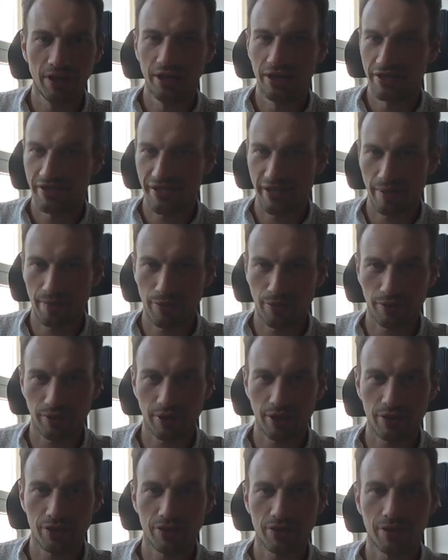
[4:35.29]
same
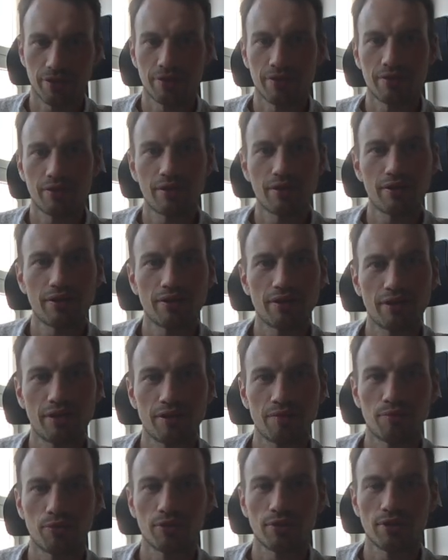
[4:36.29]
rotation
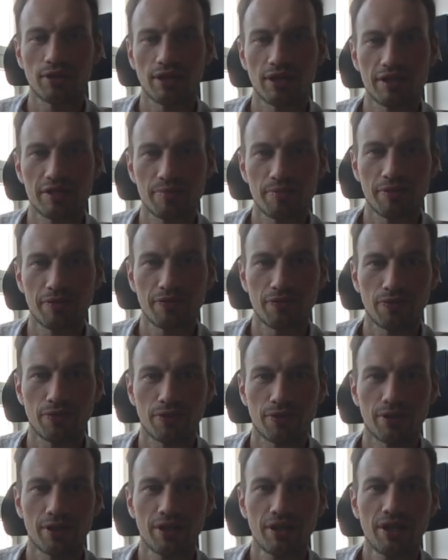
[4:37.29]
model as
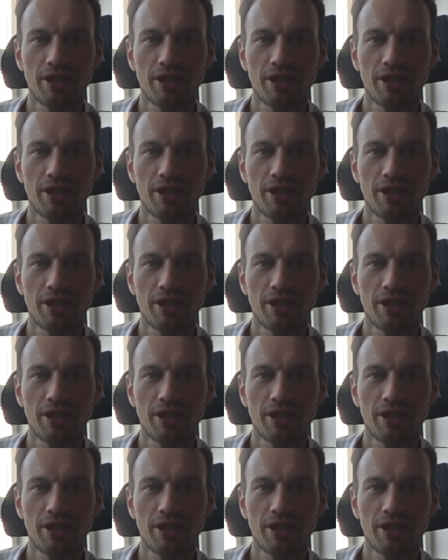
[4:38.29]
before.